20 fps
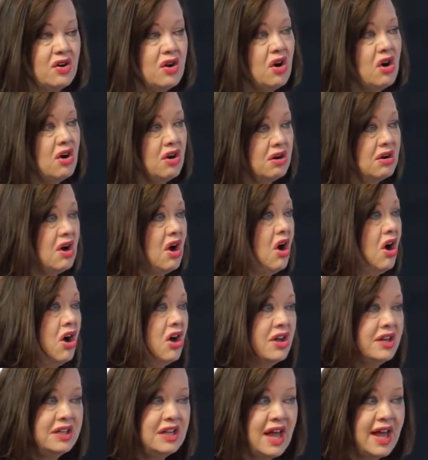There are
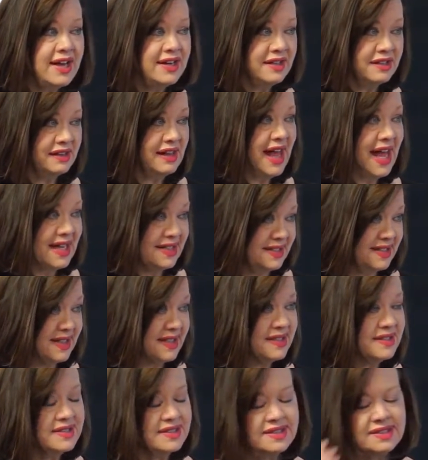online
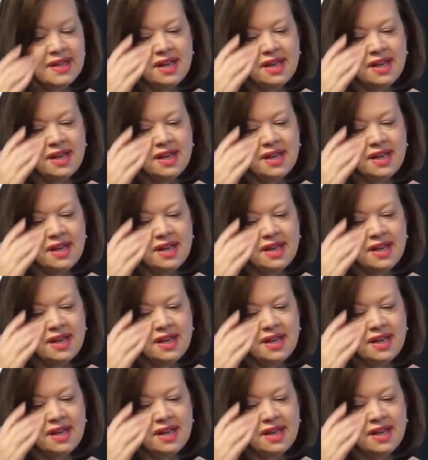classes.